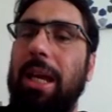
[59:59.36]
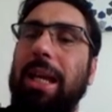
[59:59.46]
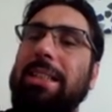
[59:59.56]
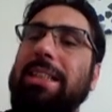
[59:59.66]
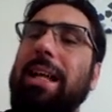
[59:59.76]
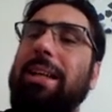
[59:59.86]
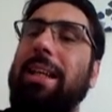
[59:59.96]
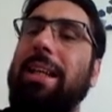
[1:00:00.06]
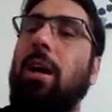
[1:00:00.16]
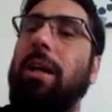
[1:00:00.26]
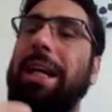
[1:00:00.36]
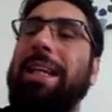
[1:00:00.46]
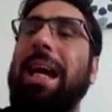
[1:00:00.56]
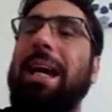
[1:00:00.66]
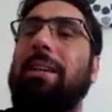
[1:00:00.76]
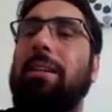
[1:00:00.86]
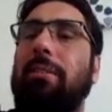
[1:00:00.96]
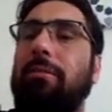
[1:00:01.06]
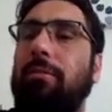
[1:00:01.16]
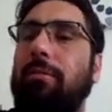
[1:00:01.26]
is that they are
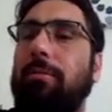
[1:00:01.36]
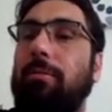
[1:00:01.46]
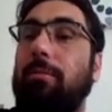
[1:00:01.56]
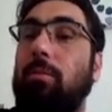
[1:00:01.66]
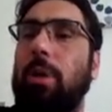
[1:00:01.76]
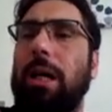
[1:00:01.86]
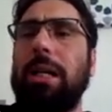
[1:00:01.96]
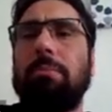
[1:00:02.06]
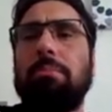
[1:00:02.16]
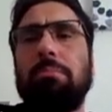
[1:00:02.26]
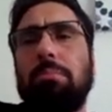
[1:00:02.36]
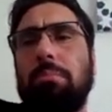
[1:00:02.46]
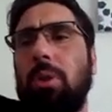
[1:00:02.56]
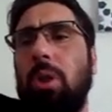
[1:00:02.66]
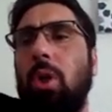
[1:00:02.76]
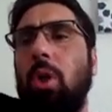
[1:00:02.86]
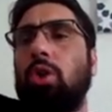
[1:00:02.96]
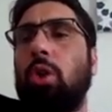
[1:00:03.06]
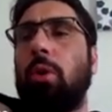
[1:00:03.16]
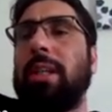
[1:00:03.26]
inactive, right?
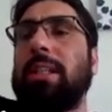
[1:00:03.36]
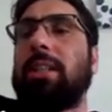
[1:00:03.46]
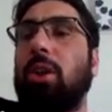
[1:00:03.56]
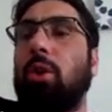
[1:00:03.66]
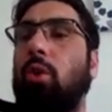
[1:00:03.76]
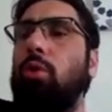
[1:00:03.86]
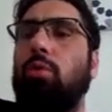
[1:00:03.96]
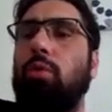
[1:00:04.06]
So this is a good